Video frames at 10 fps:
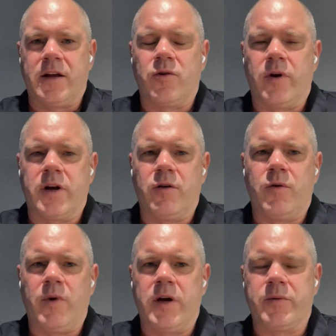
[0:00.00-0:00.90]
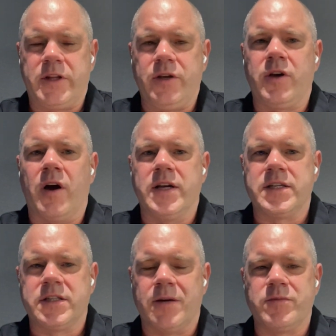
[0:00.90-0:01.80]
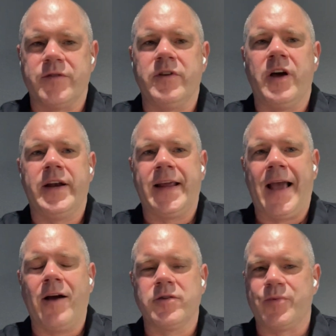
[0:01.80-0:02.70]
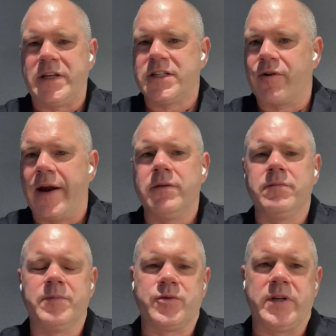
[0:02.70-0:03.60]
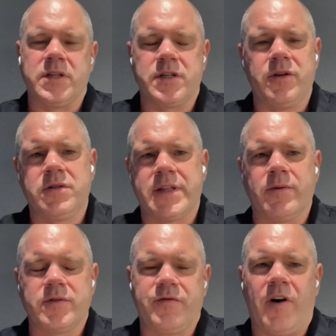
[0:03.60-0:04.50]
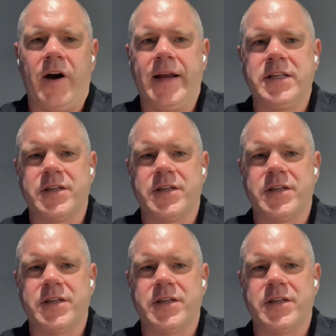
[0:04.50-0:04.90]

done quite a lot of work with you guys in terms of learning how to integrate between the two, so that was fine.